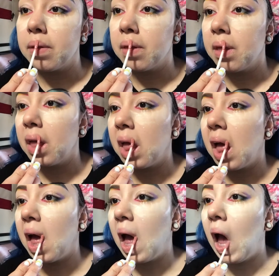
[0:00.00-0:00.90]
a really
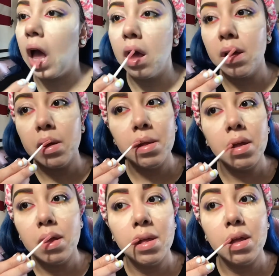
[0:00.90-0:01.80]
light pink one. I'm
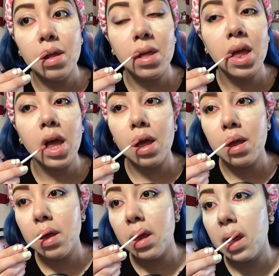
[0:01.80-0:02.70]
going to show you exactly
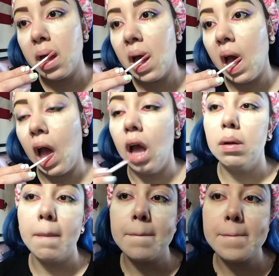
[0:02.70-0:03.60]
which one it is.
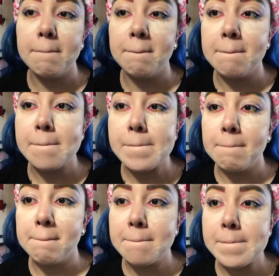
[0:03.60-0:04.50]
And then I'm going to be
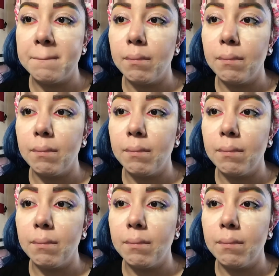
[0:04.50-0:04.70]
putting